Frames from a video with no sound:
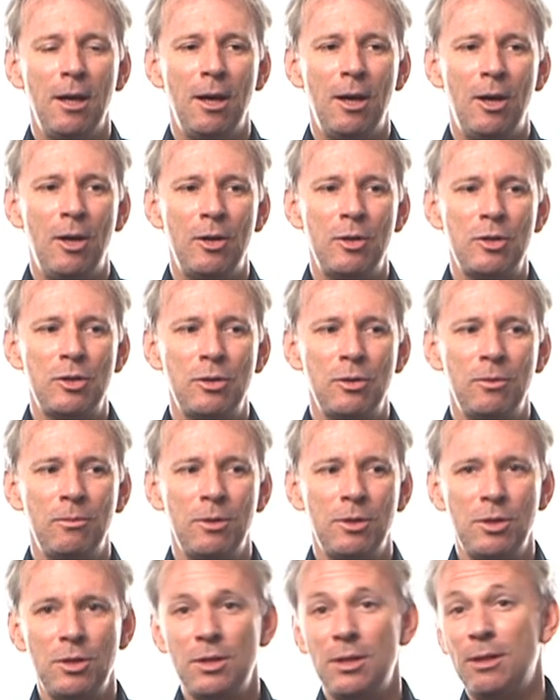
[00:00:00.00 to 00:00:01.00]
Uh, so
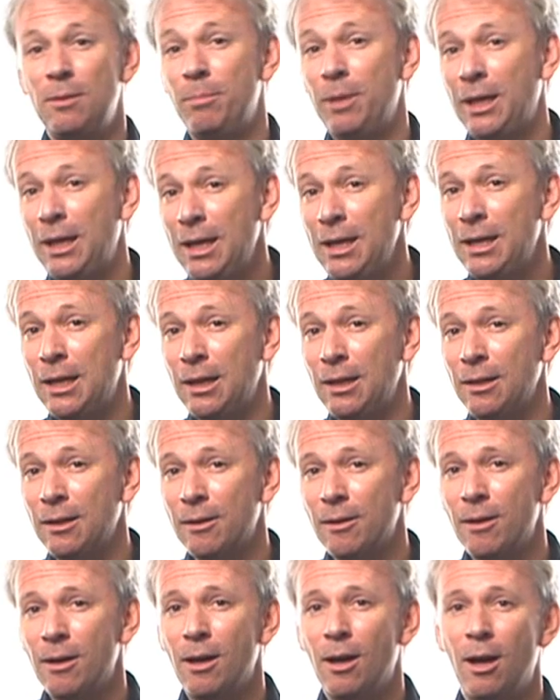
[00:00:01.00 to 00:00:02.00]
we're just at the beginning
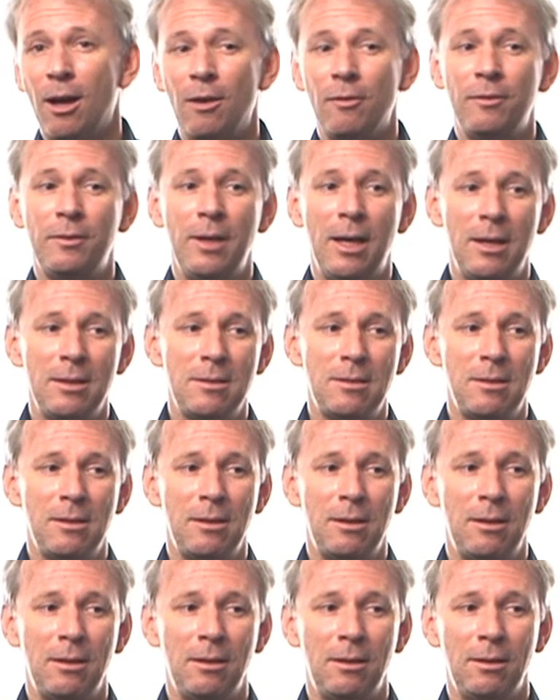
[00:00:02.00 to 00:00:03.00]
of that,
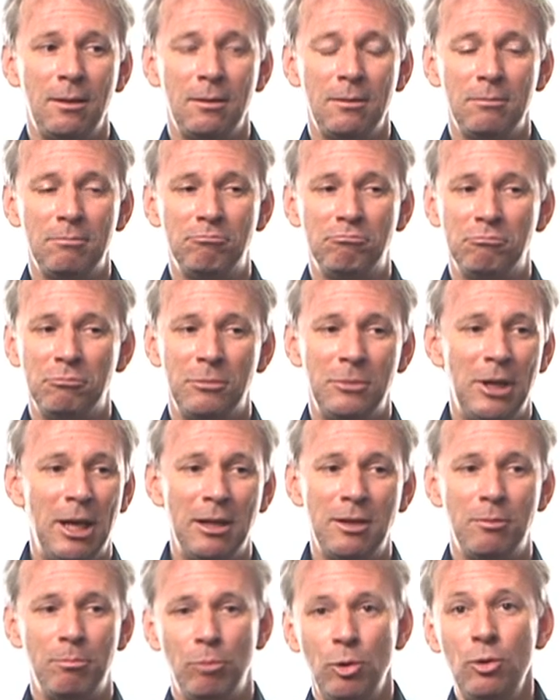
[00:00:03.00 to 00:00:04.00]
uh,
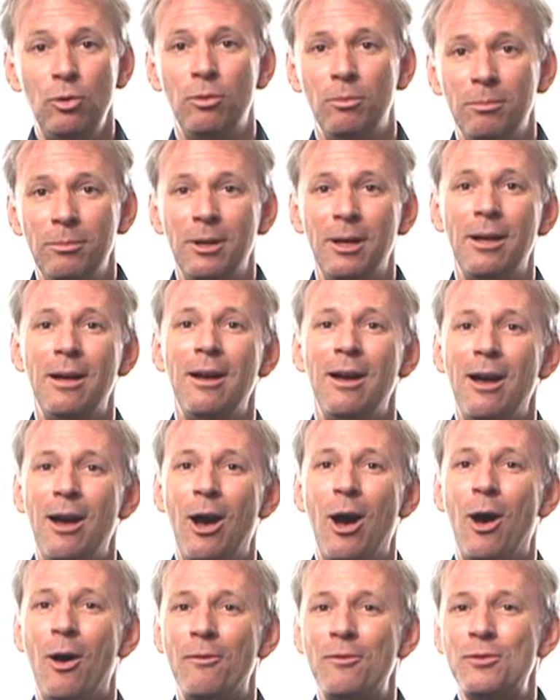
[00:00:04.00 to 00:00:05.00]
that boom
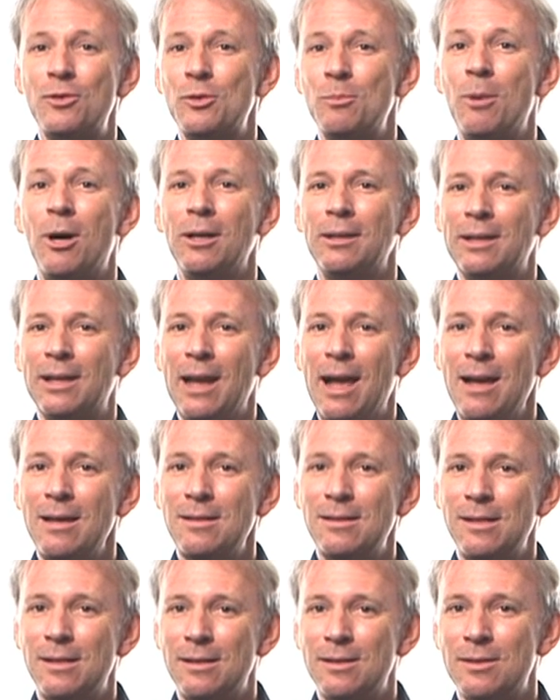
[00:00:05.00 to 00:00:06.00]
of smart
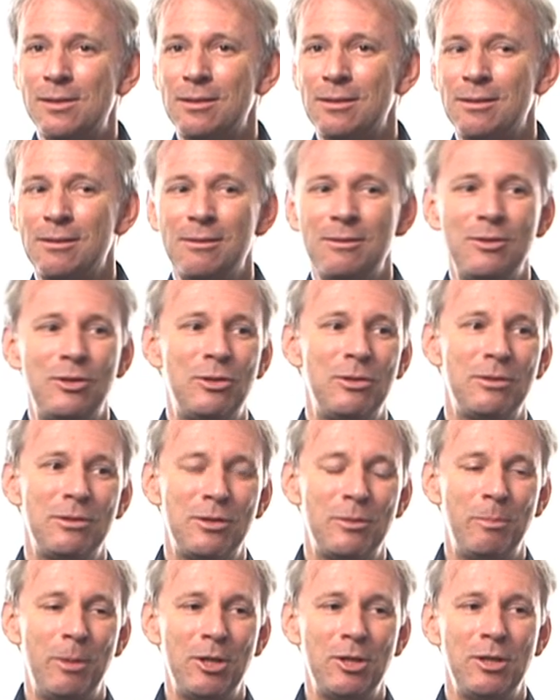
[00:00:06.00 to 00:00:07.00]
glasses and
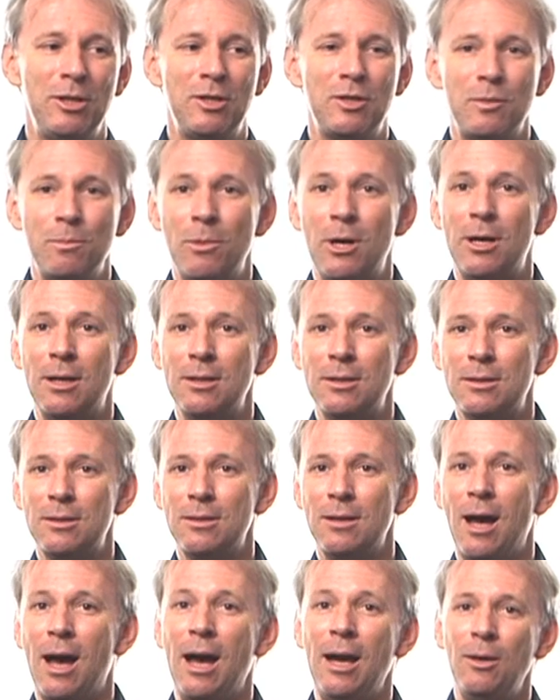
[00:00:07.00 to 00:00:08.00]
especially
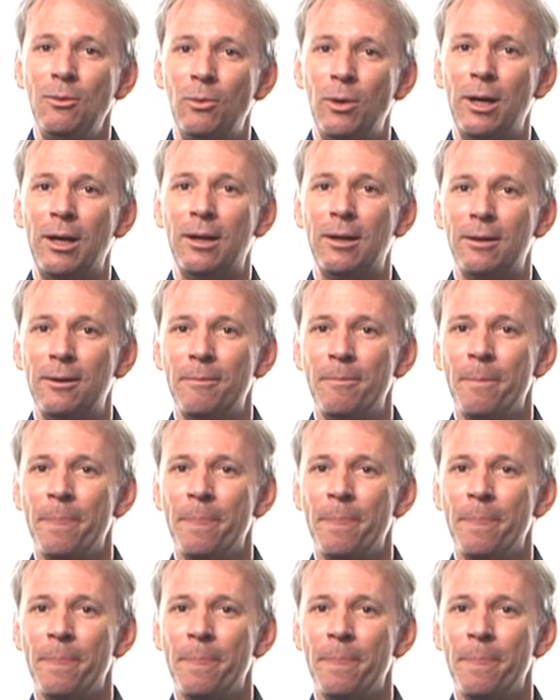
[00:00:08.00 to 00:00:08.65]
smart eyewear.